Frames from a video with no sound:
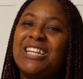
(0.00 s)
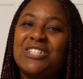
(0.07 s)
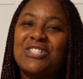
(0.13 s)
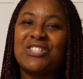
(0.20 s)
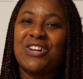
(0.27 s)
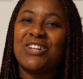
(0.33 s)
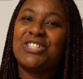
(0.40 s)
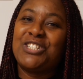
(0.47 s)

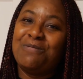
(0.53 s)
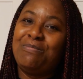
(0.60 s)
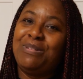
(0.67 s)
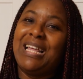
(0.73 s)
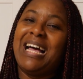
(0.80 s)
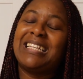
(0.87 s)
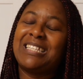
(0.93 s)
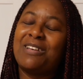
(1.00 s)
such a
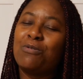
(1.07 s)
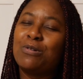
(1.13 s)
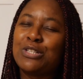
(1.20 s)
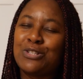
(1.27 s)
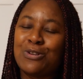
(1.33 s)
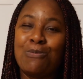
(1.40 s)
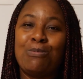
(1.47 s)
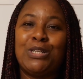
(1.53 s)
blast. It was
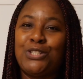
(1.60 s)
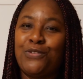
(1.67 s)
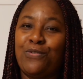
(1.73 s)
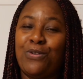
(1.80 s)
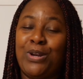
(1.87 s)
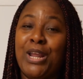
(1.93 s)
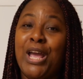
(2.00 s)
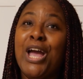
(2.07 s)
so much
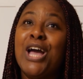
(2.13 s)
fun.